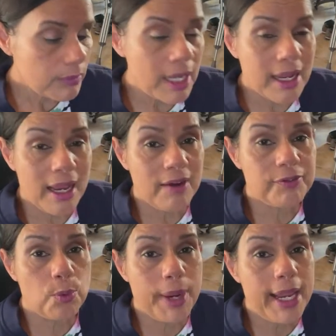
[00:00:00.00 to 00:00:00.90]
And I have
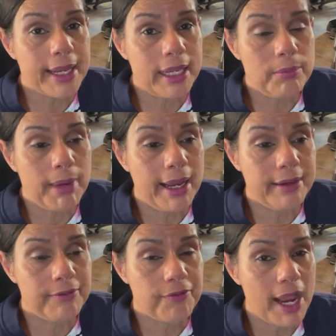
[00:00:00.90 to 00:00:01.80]
to weigh again
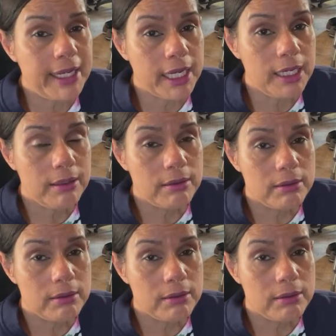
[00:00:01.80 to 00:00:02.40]
by Friday.